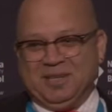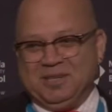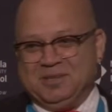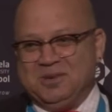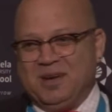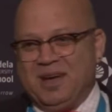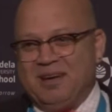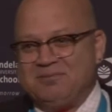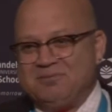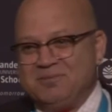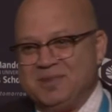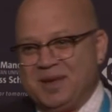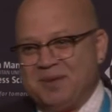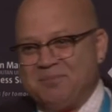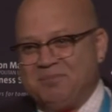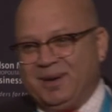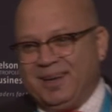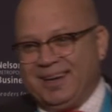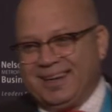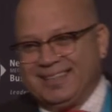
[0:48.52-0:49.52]
But you haven't
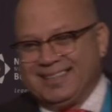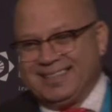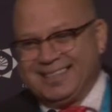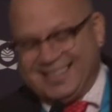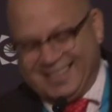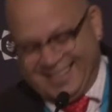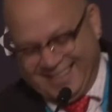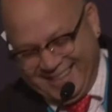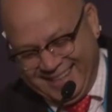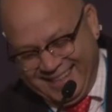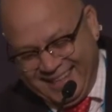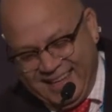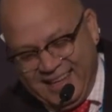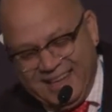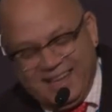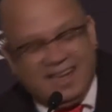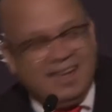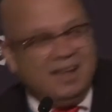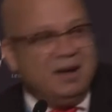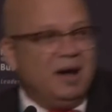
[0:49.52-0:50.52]
met violence.
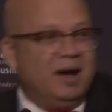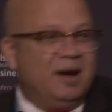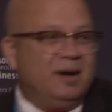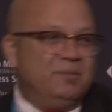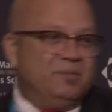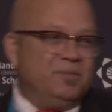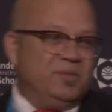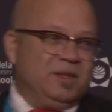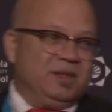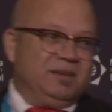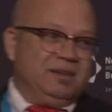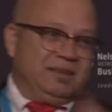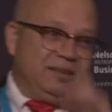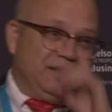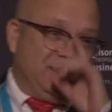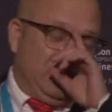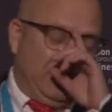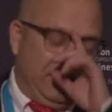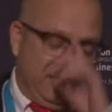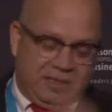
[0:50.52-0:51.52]

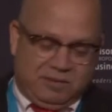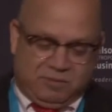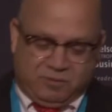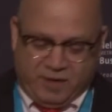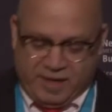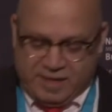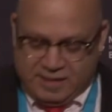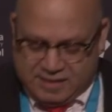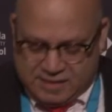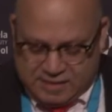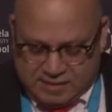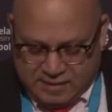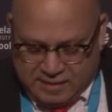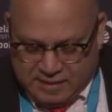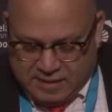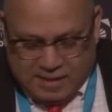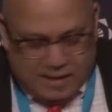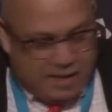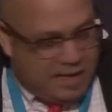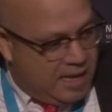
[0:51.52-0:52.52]
Colleagues,
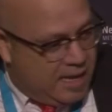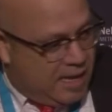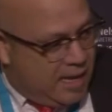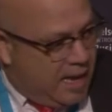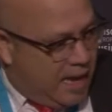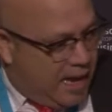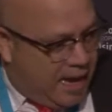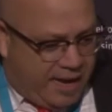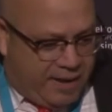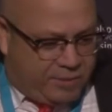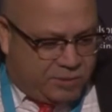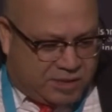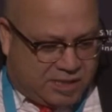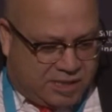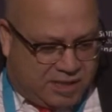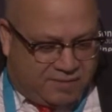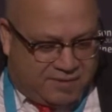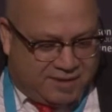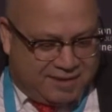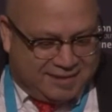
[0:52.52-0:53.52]
friends, I
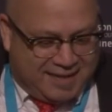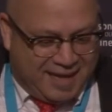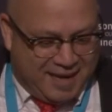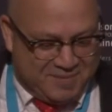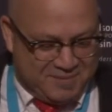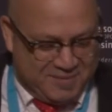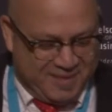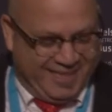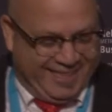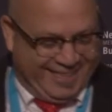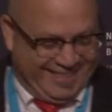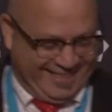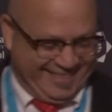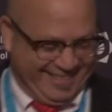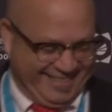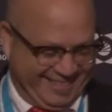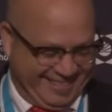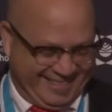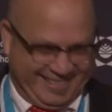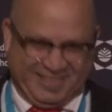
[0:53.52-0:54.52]
was given 10
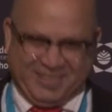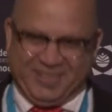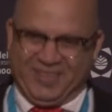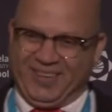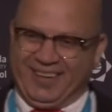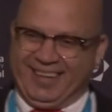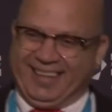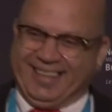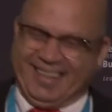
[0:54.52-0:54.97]
minutes.